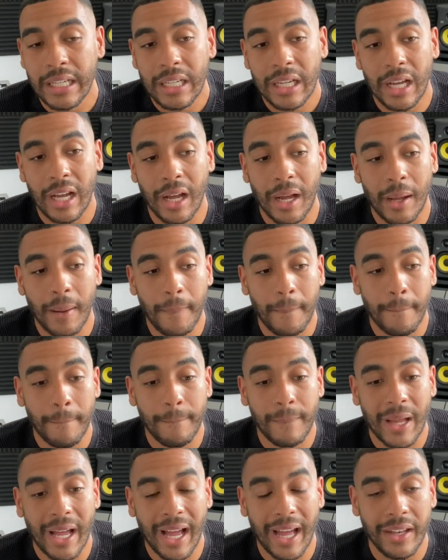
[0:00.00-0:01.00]

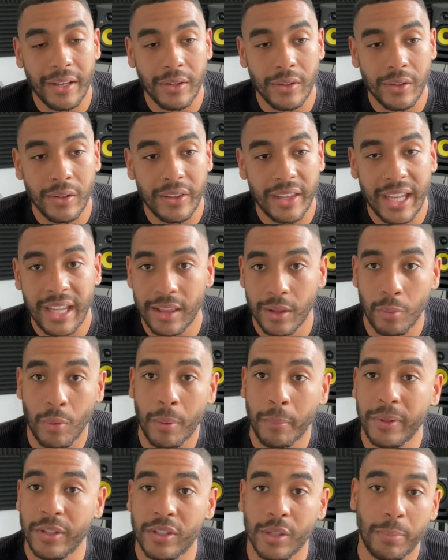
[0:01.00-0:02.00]
um, and they either
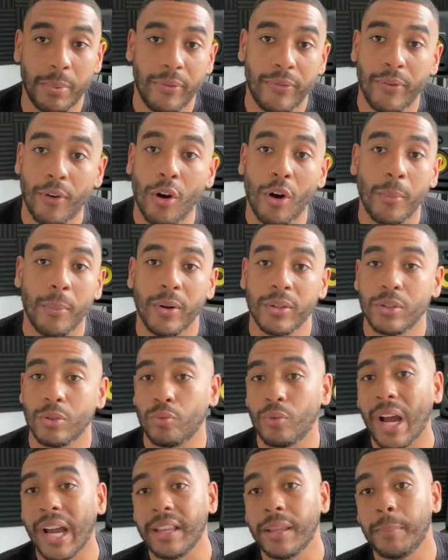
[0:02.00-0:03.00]
want me to perform or to
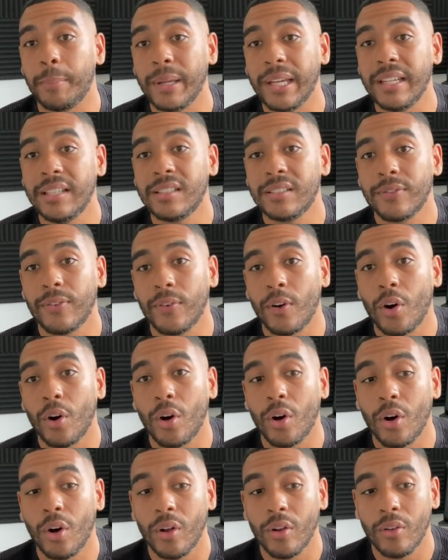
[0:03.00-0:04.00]
write the piece
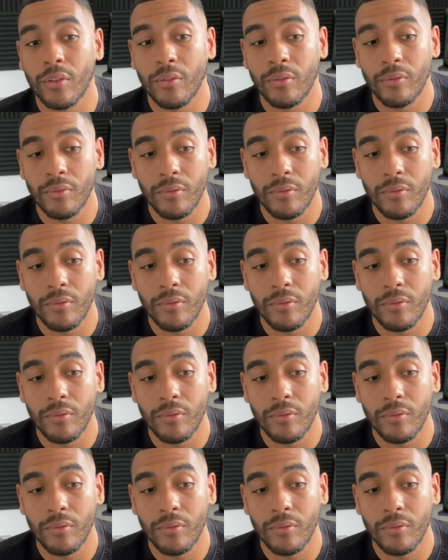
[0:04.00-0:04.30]
for